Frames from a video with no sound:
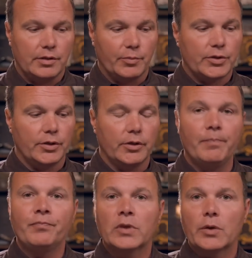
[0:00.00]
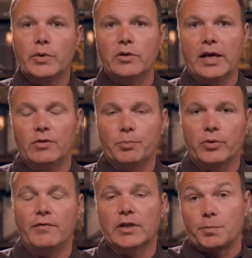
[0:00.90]
Number two, we don't have the
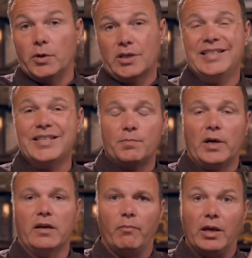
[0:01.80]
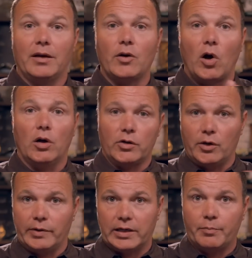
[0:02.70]
previous books. This might have been an
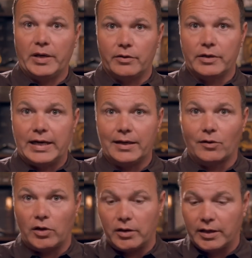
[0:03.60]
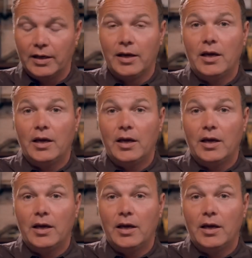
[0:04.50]
ongoing debate or dialogue.